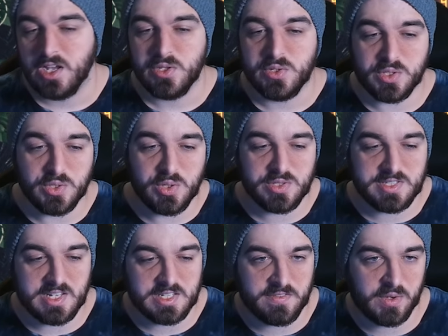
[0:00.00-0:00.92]
You can use
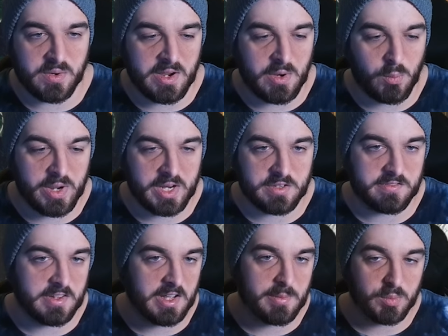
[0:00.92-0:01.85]
that to figure out where to
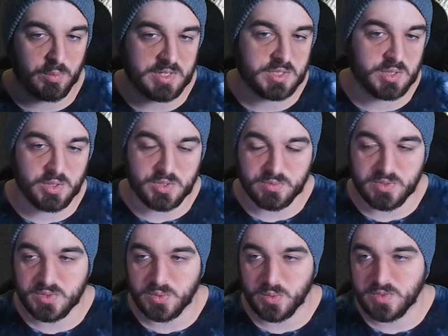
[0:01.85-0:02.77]
farm the rest of those
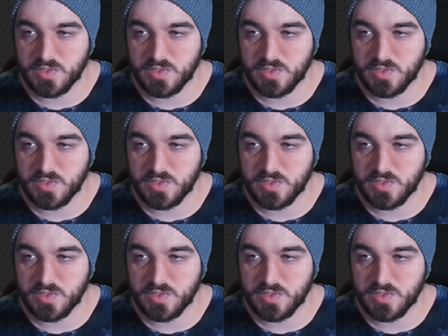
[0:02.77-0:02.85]
resources